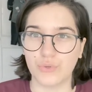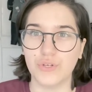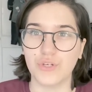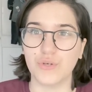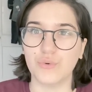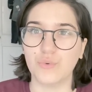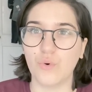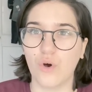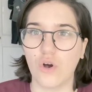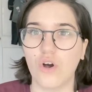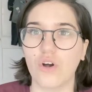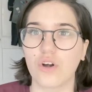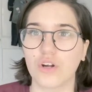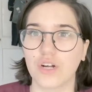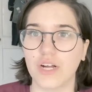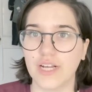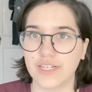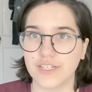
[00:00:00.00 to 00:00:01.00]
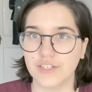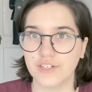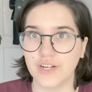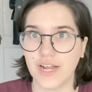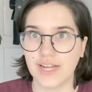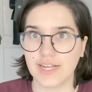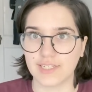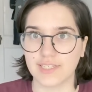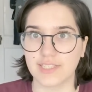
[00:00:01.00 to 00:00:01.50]
I can't be gay. I
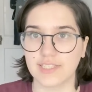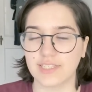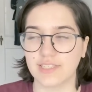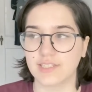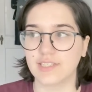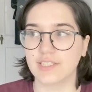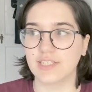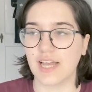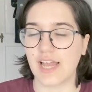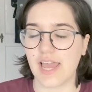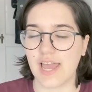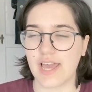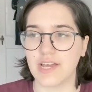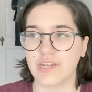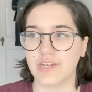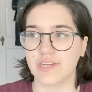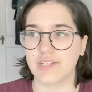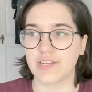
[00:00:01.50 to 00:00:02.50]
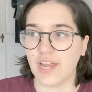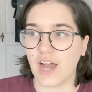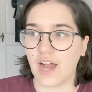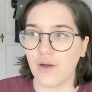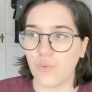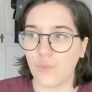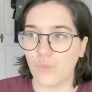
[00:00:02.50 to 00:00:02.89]
can't be gay. My wife's gonna kill me.